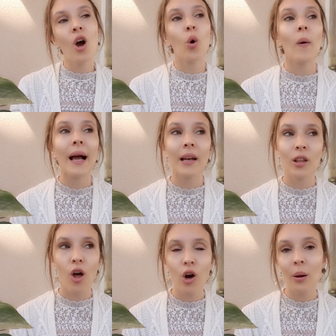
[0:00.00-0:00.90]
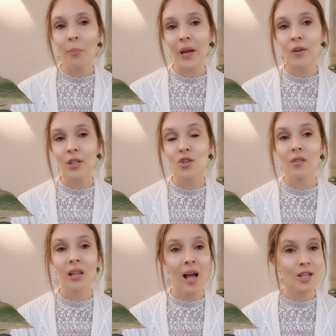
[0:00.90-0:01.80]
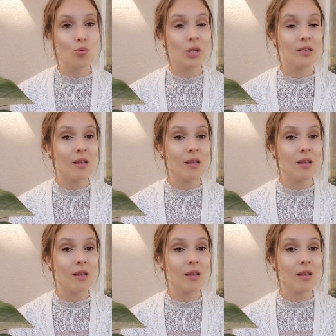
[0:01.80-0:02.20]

quite a lot comparing to the last ones